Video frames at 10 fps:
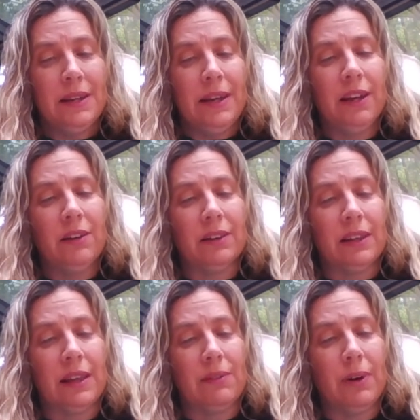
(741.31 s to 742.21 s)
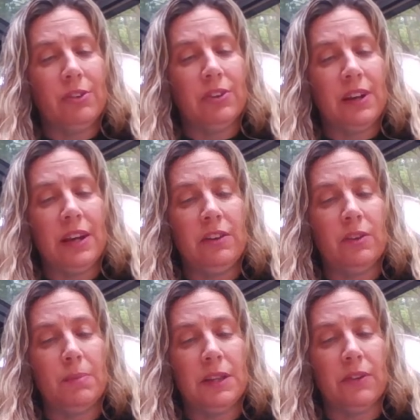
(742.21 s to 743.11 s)
Eagerly they rushed ahead to
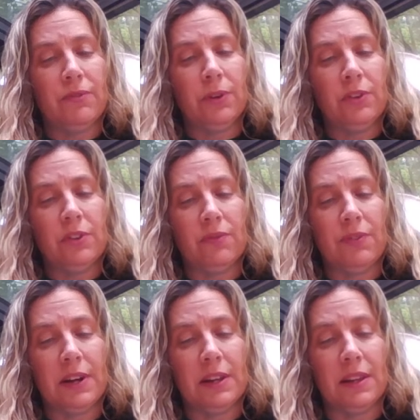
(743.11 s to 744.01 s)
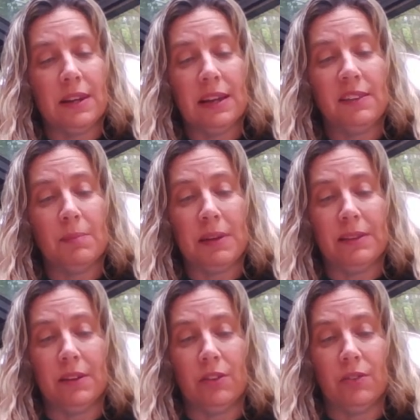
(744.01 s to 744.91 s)
be the first to find the next
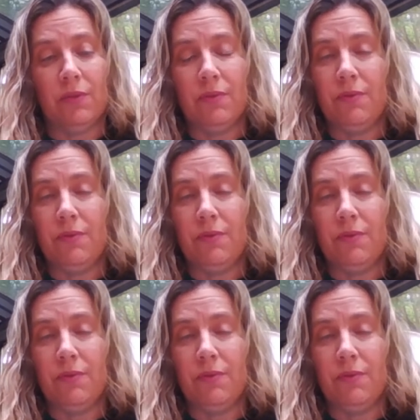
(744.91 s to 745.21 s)
message.